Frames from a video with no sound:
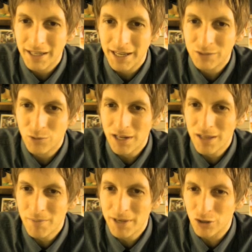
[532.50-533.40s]
It's right in the
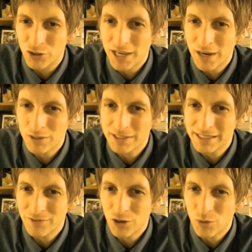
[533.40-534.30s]
middle. You can't really see
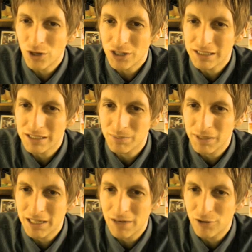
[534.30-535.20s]
it very well because it's being
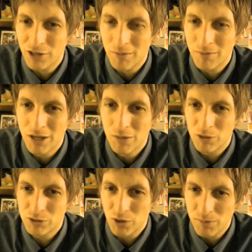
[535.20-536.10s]
covered up, but
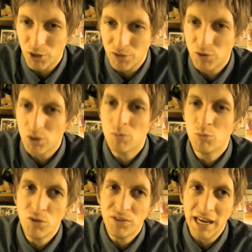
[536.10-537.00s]
it's right in the middle. If you want to
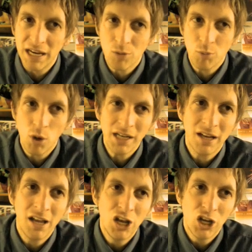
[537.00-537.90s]
move the anchor point,
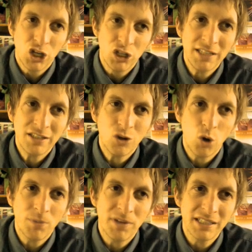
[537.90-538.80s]
you need to go
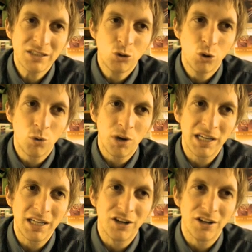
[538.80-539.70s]
up to this tool right
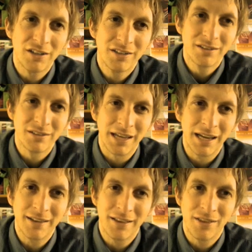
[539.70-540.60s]
here,
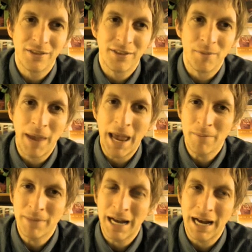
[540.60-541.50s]
okay? The pan
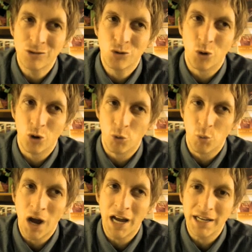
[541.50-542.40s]
behind tool or
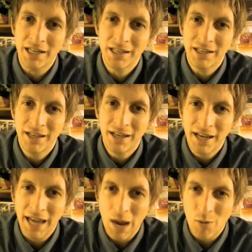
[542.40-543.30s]
Y.
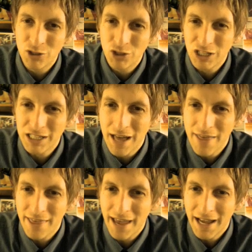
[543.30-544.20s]
And when you click on
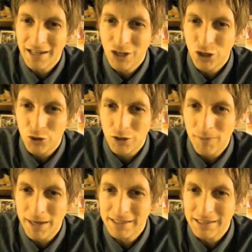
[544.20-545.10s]
that, you can
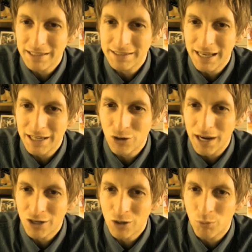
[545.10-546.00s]
basically take your
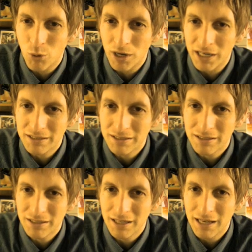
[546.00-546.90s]
anchor point
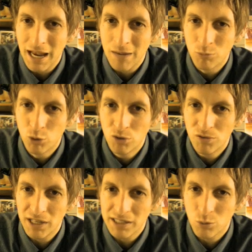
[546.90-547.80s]
and move
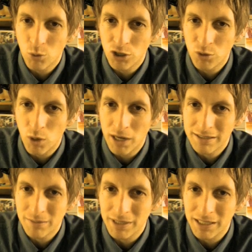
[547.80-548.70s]
it to where you want it
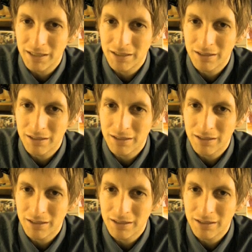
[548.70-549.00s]
to be,